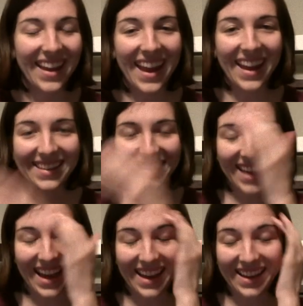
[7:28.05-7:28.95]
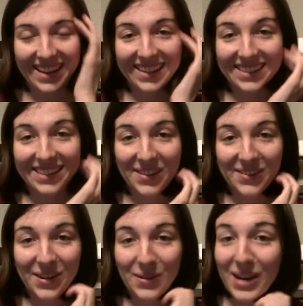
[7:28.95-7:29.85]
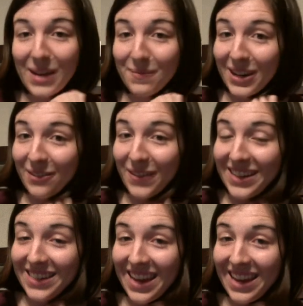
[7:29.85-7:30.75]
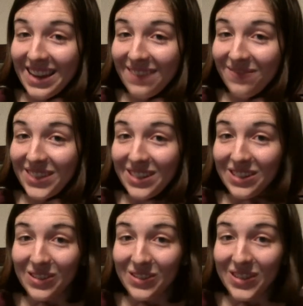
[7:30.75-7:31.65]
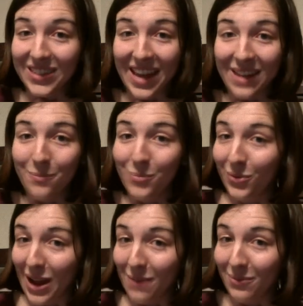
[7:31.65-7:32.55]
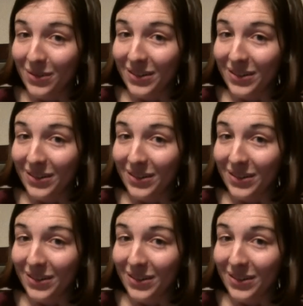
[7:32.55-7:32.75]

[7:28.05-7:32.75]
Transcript: And I don't know when I'm gonna find time to do said prep.